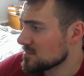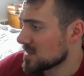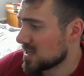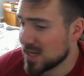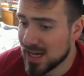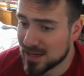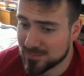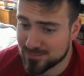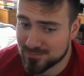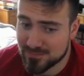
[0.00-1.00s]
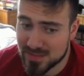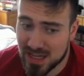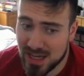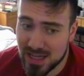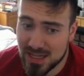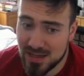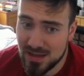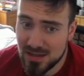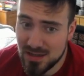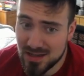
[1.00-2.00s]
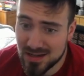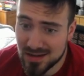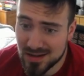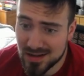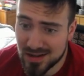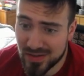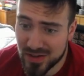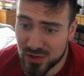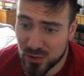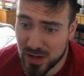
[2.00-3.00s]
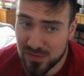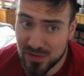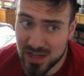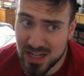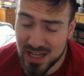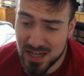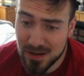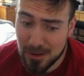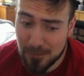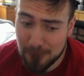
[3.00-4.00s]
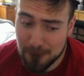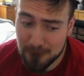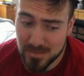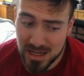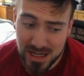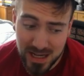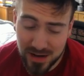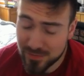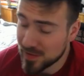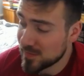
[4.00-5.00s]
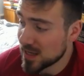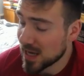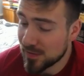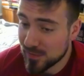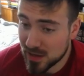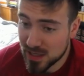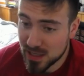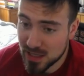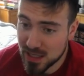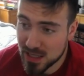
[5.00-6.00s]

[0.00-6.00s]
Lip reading: So yeah, that is the trade for the day. I got a 50K funded,